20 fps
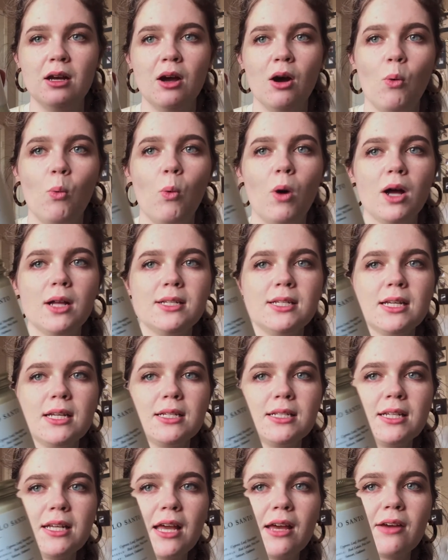wanting
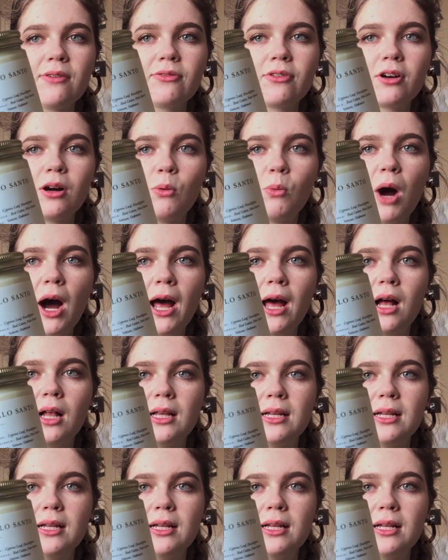to get for a while.